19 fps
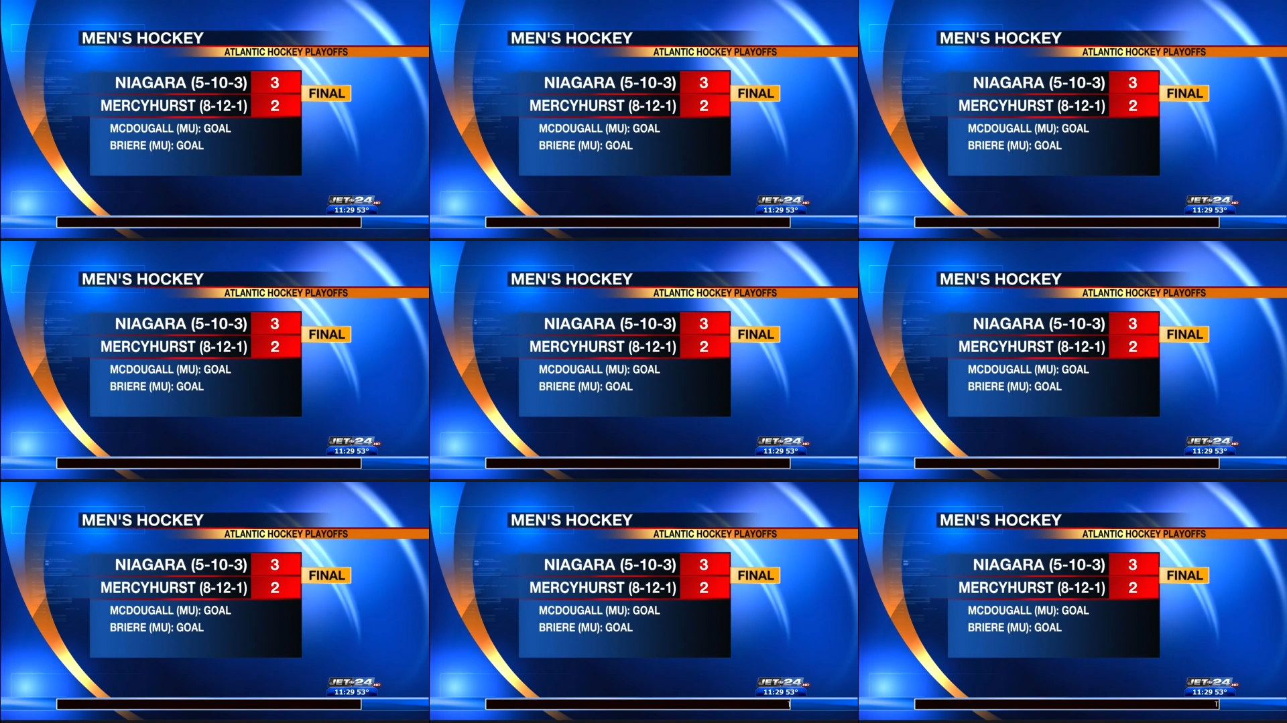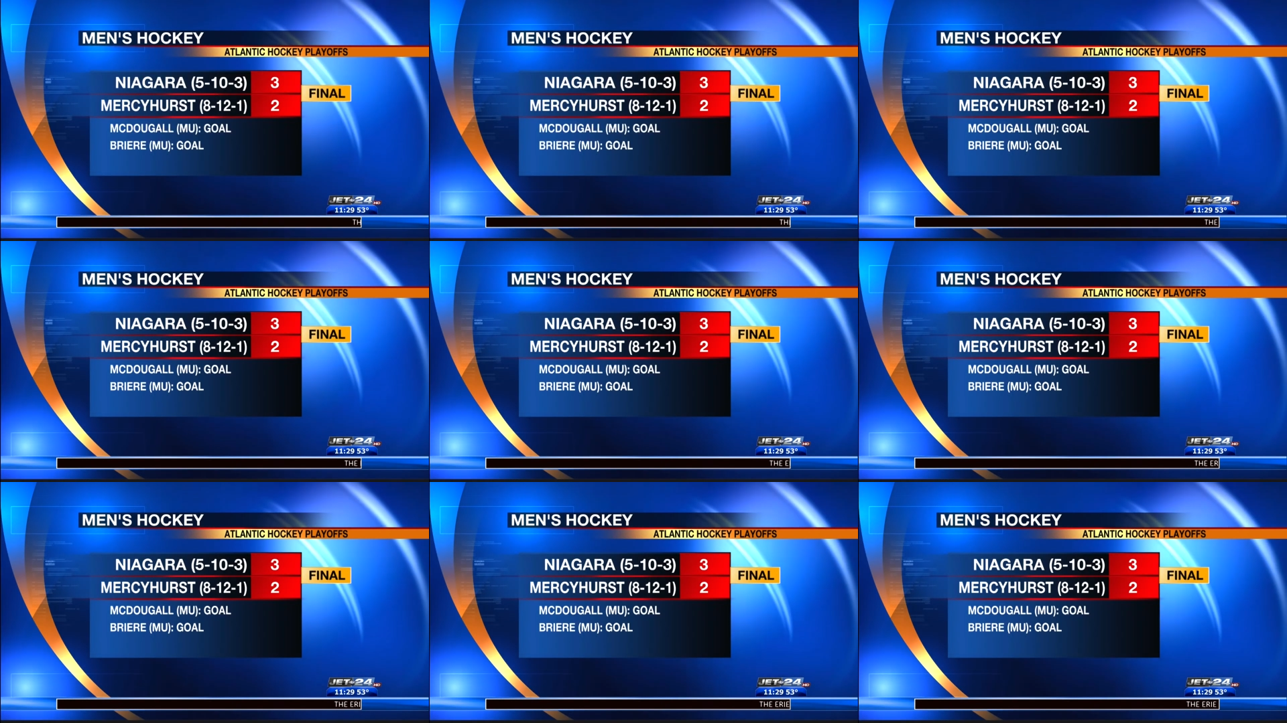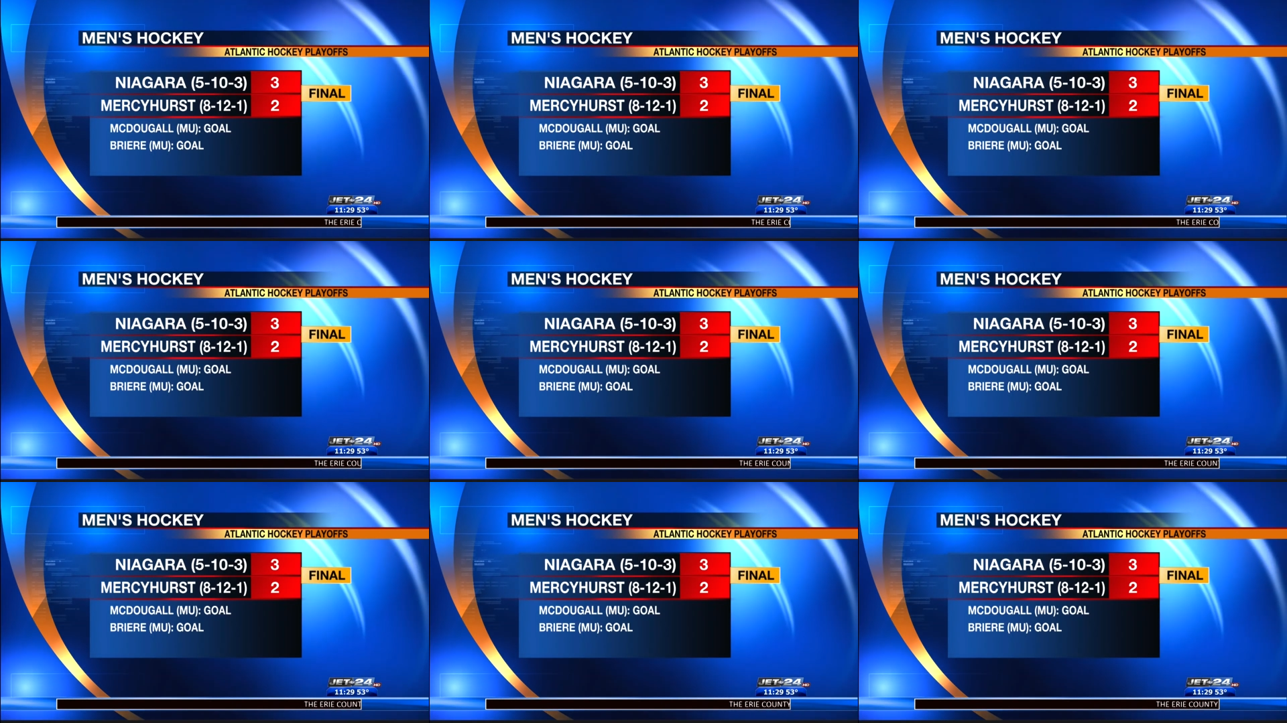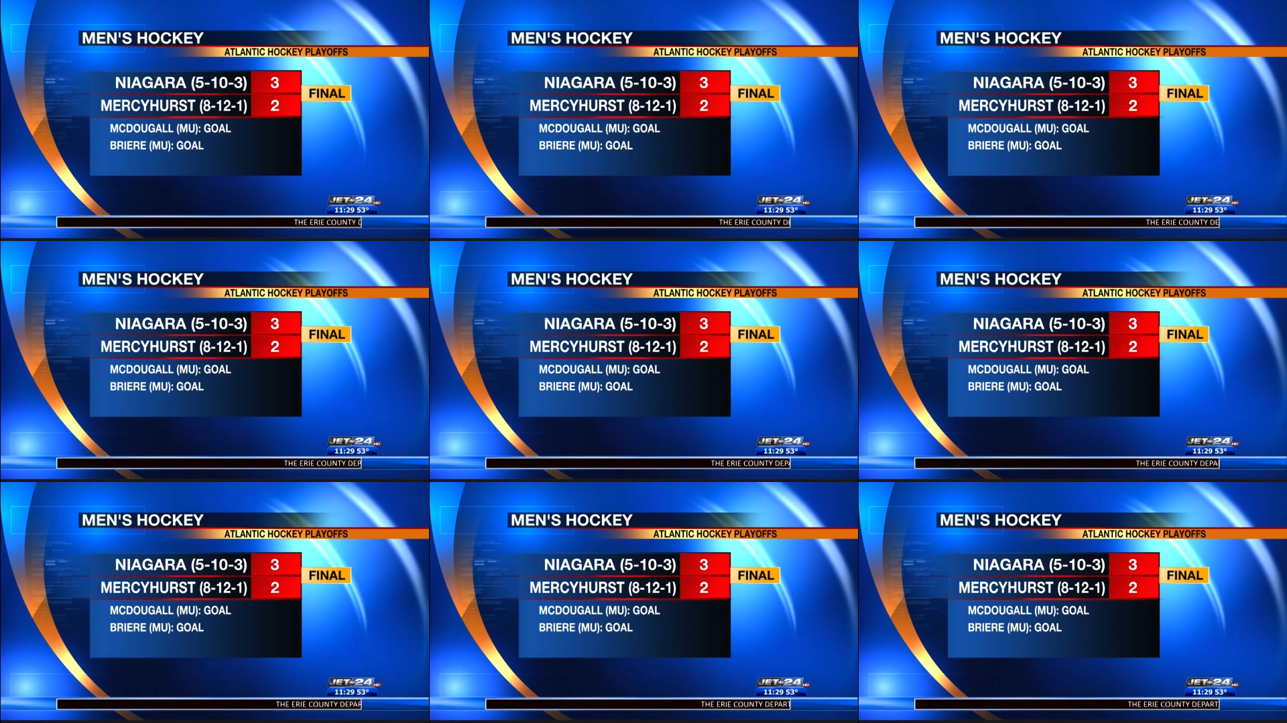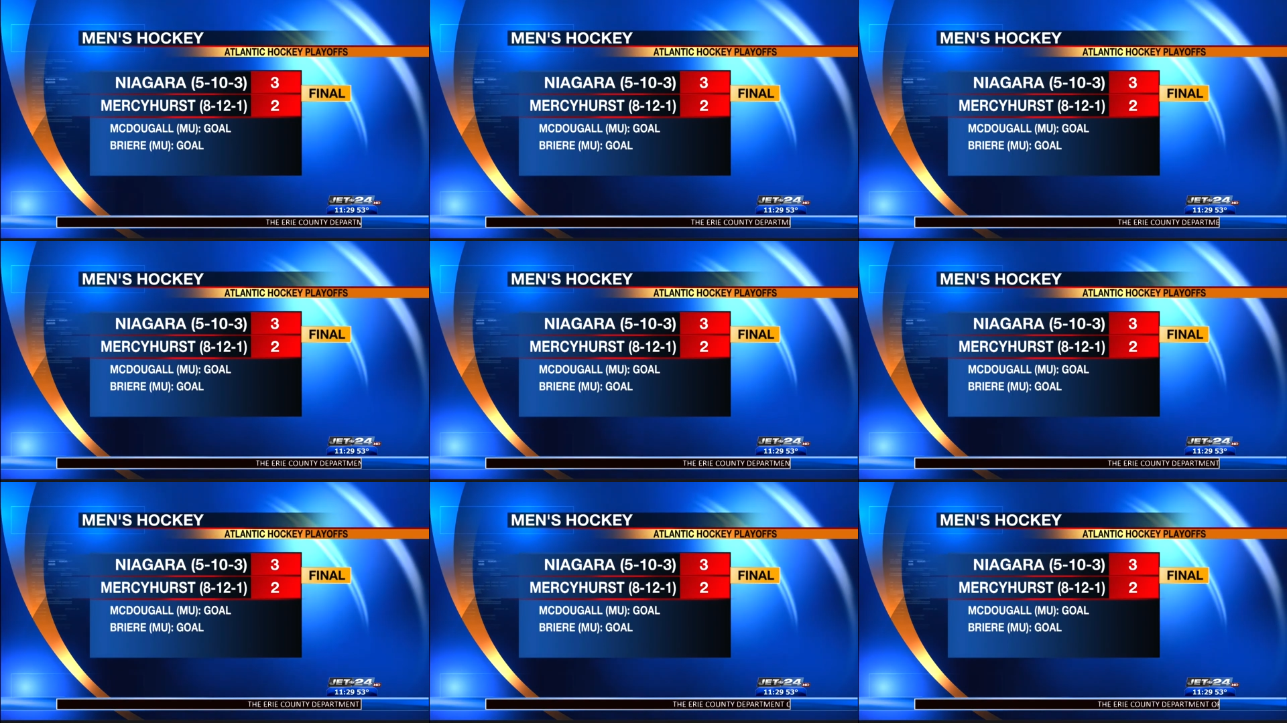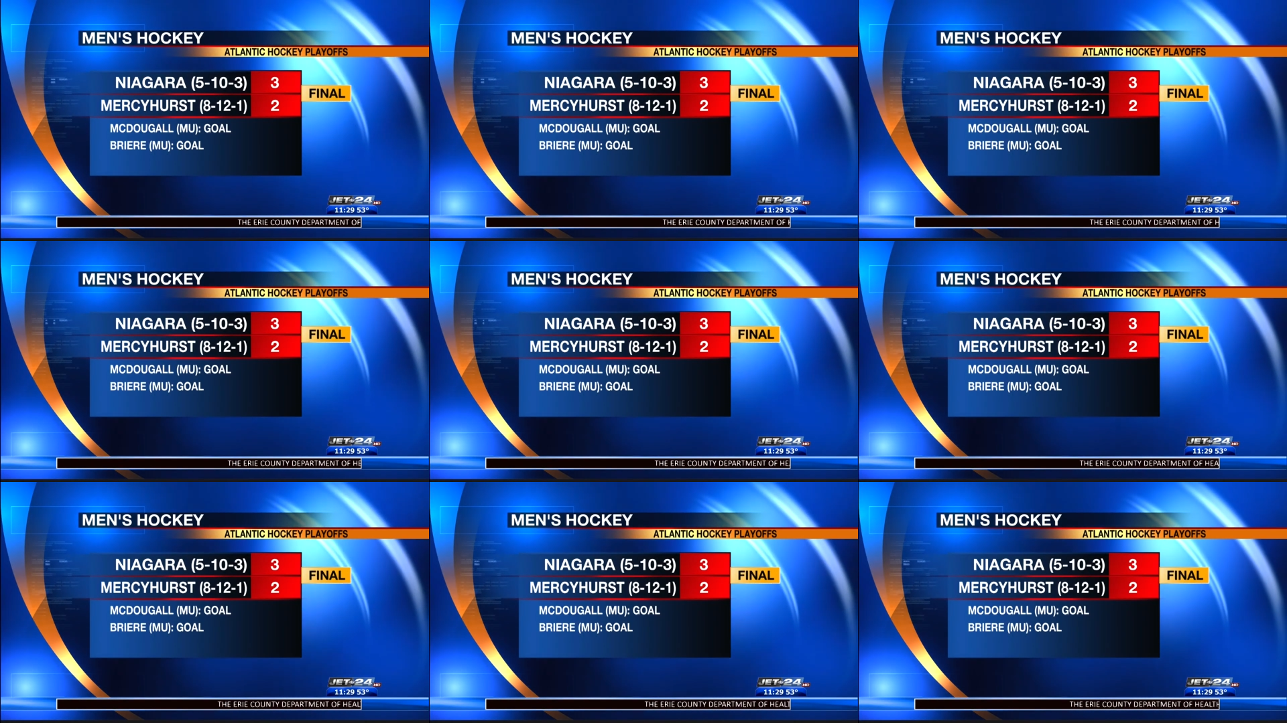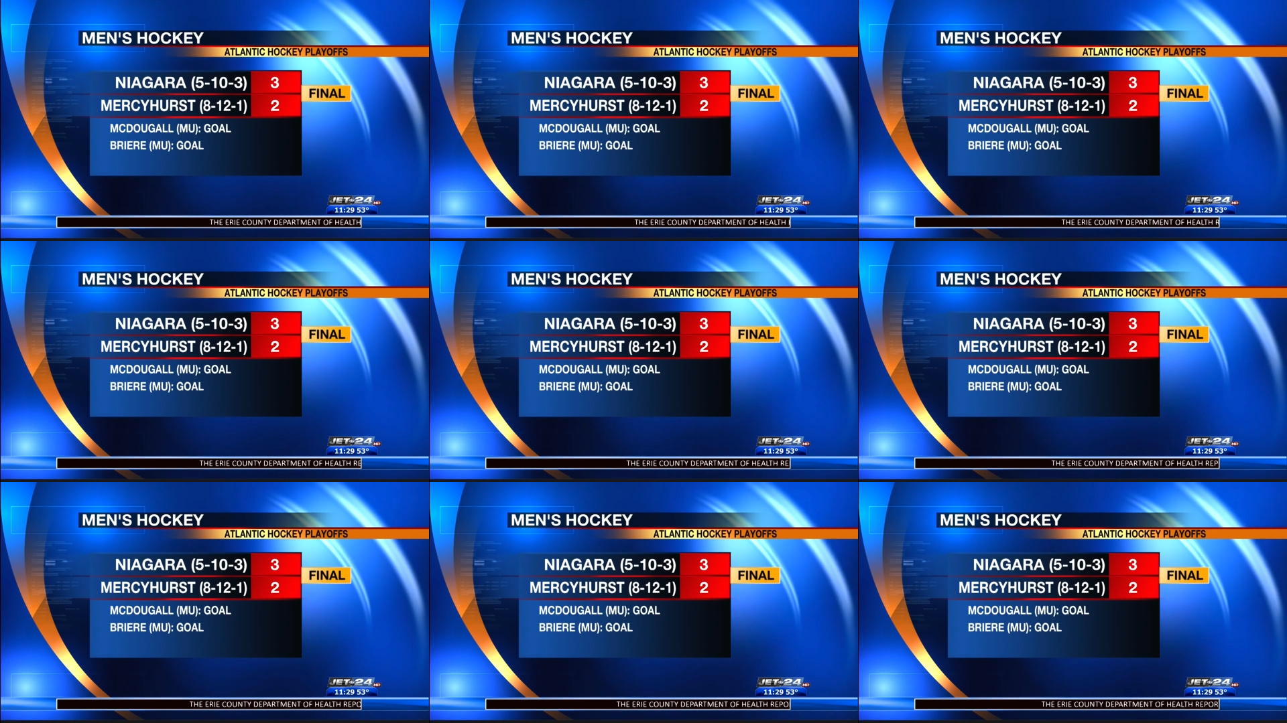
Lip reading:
(no speaker visible)